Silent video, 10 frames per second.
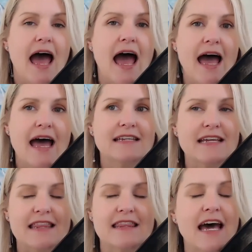And
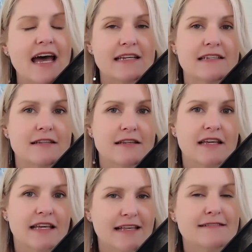that
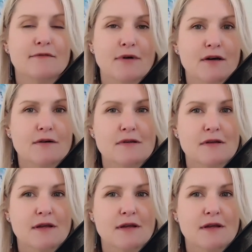is a world